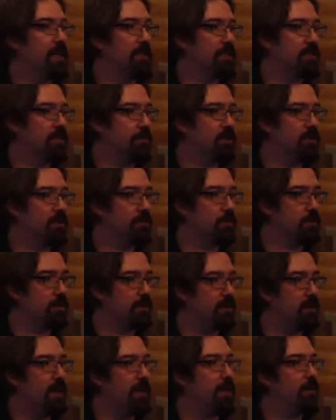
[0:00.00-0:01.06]
again, similar sort
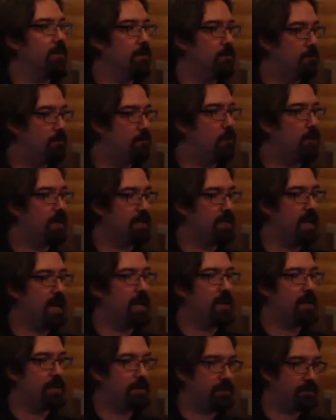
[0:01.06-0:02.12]
of thing, putting
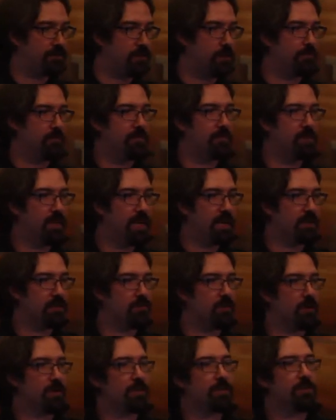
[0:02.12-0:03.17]
data into some data
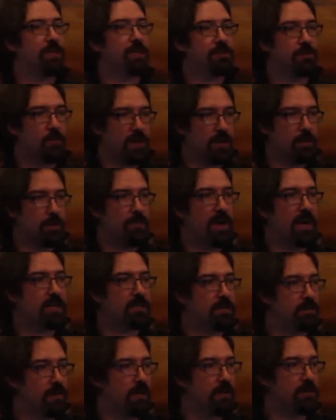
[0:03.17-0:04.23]
structure that's going to be
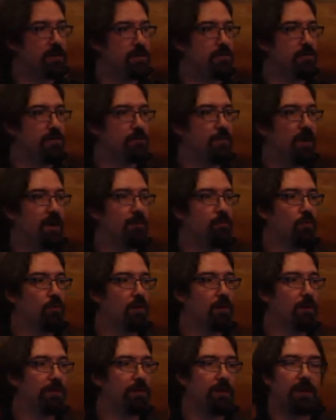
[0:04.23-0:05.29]
passed around and used by the
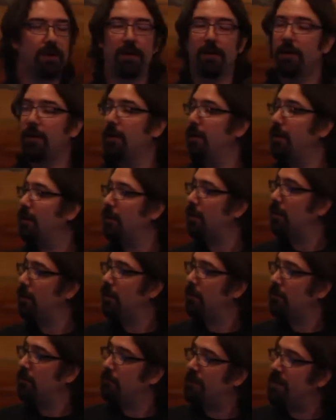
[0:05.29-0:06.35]
world.
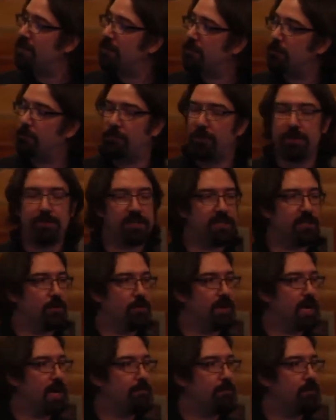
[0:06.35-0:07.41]
These are the, pretty much the
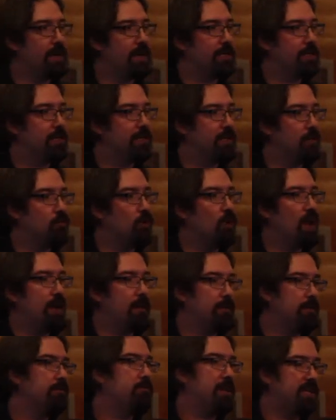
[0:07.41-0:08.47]
only operations that will
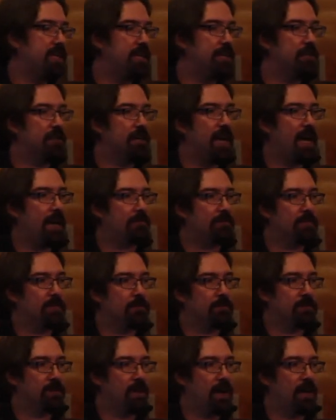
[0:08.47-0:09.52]
potentially have
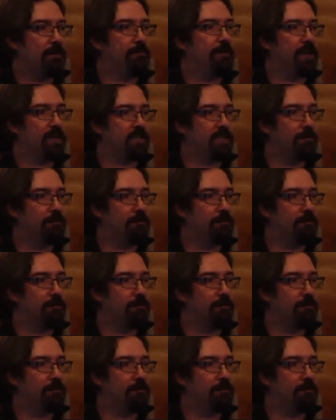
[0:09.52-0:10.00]
some side effect,